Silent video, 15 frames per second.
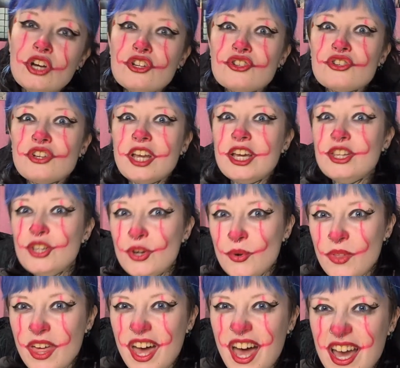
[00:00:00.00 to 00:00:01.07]
should I do
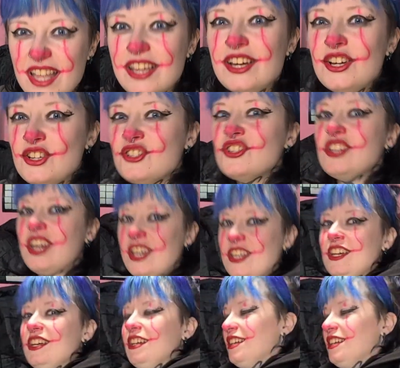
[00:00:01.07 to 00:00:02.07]
that? Should I?